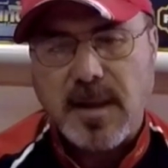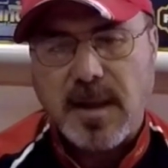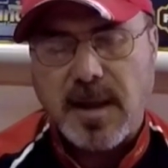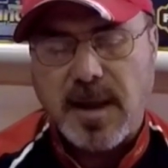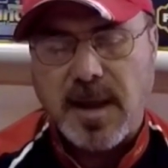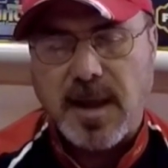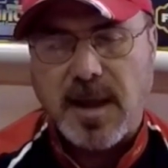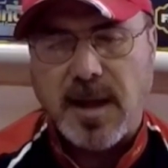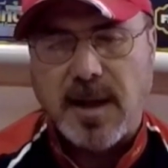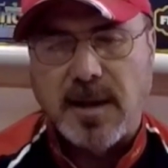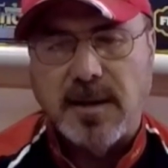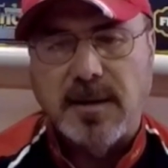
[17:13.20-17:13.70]

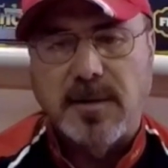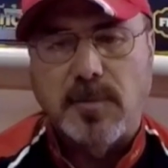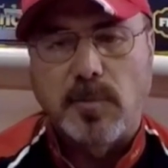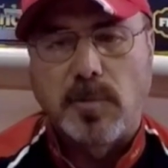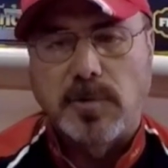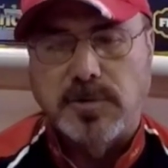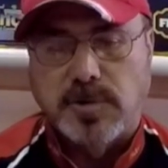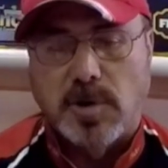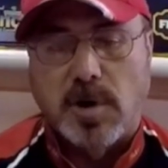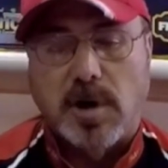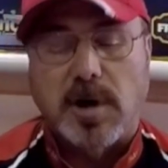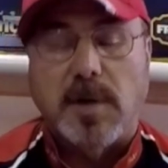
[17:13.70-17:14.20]
And
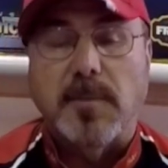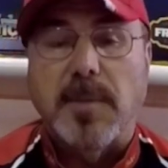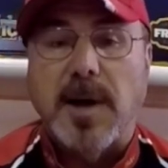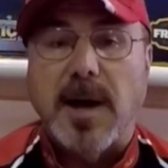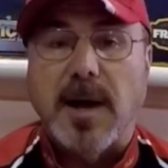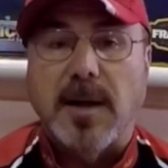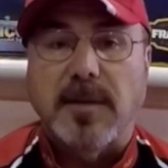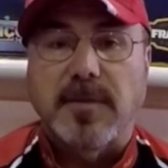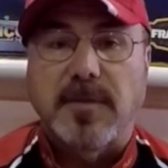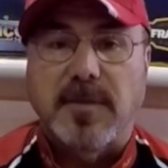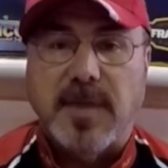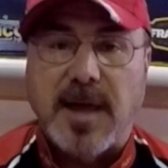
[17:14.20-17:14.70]
we'll talk
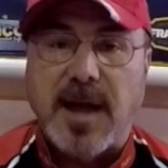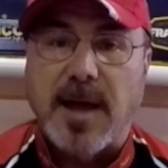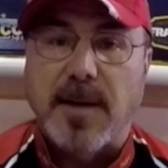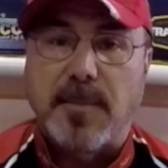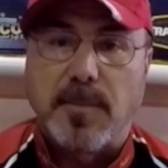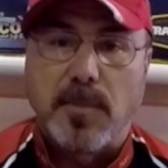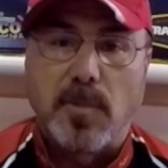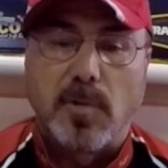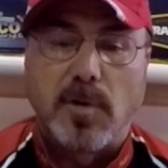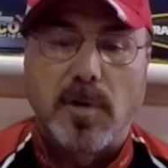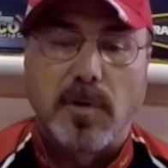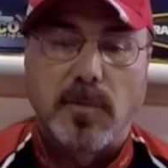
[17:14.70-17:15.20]
about that
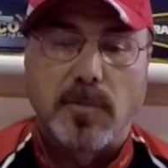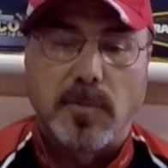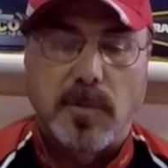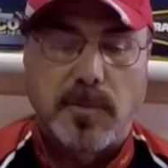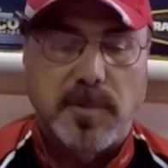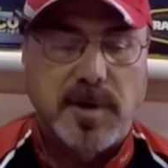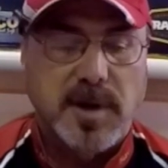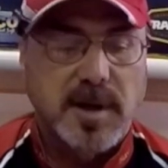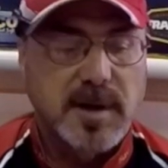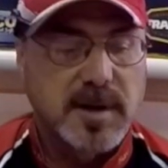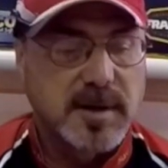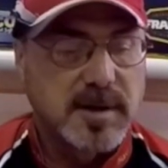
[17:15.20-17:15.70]
more when
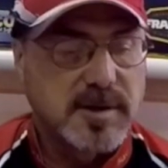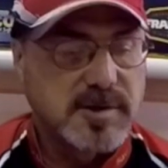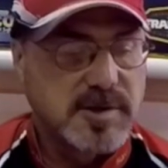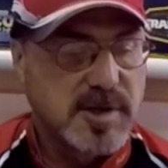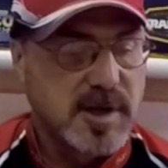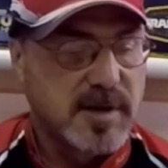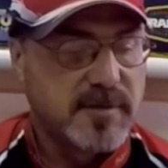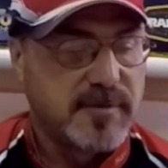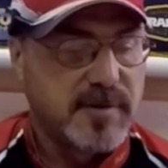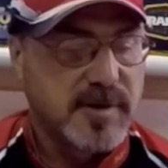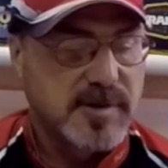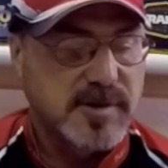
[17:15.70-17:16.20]
we get into
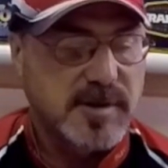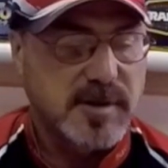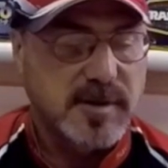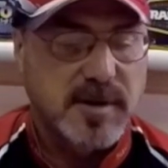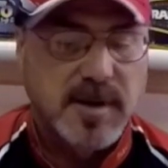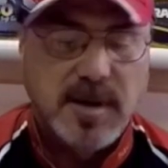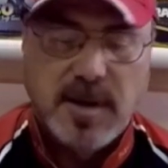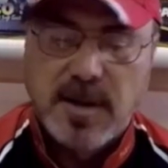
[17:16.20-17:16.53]
jig fishing.